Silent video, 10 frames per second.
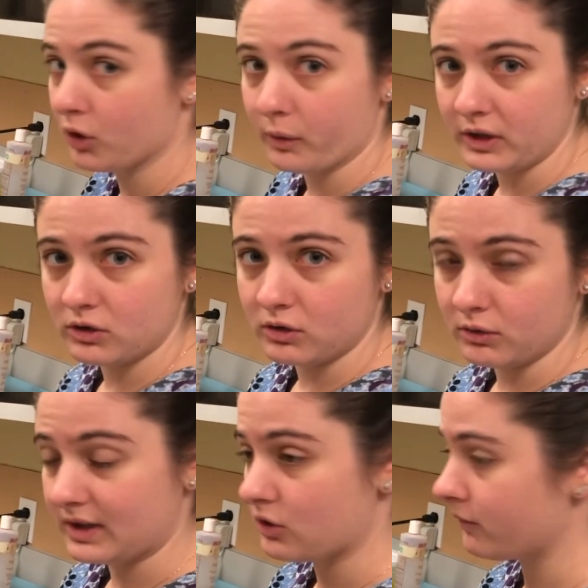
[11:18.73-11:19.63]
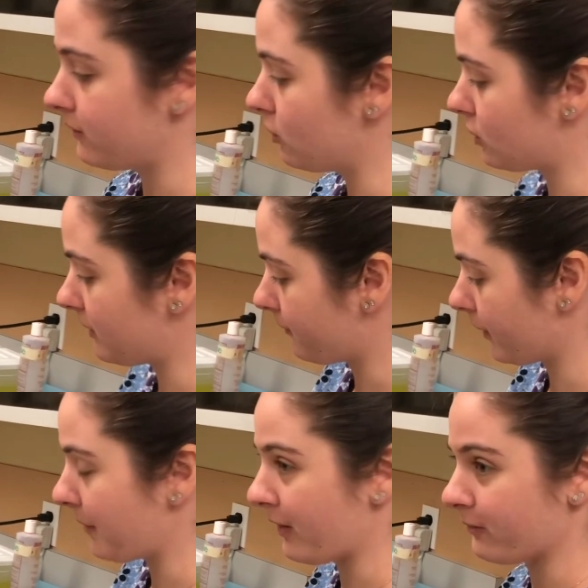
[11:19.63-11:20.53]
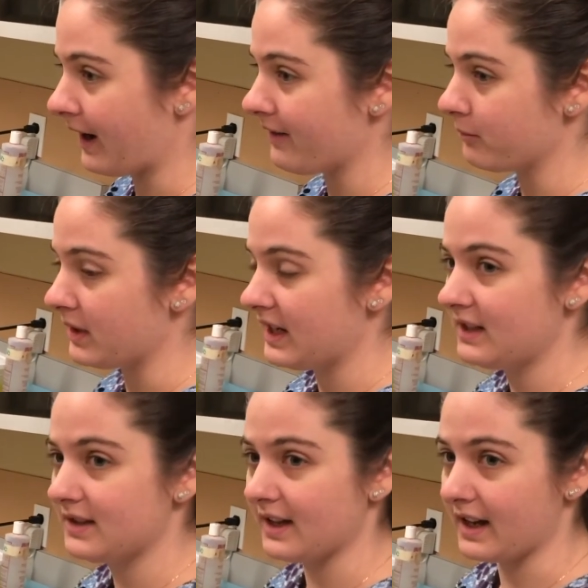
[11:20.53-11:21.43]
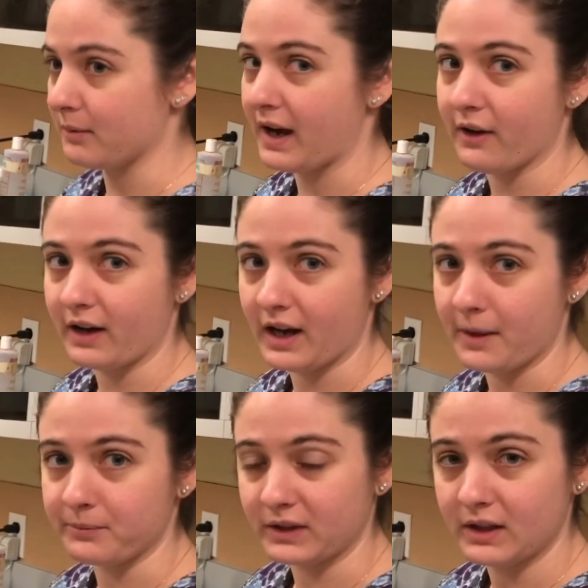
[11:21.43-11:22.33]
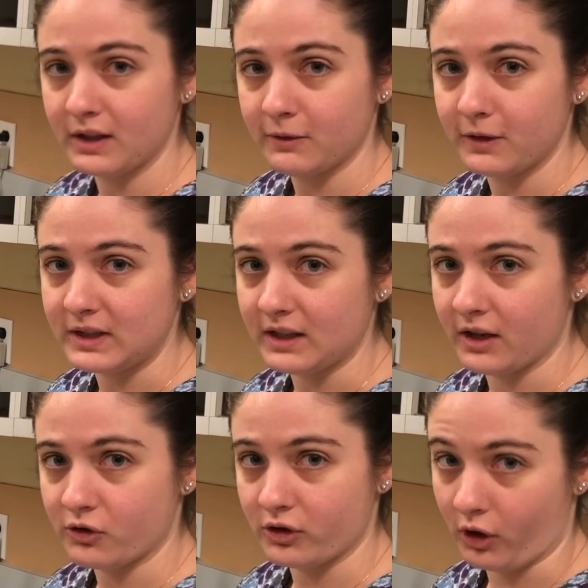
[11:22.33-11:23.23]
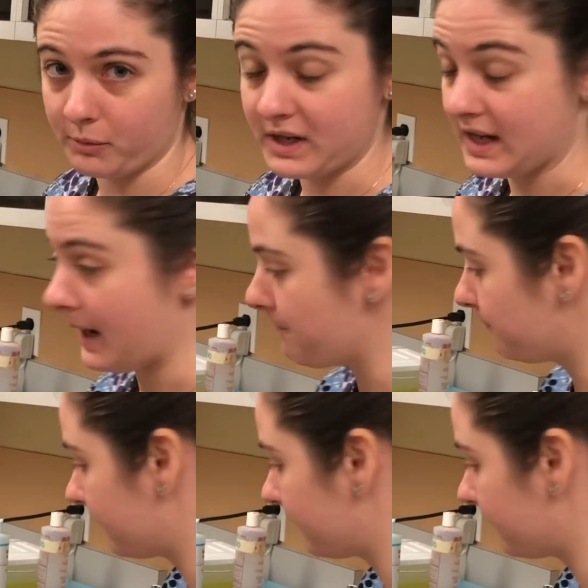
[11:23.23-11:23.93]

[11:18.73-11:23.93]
going to centrifuge it for about 5 minutes at about 1500 RPM.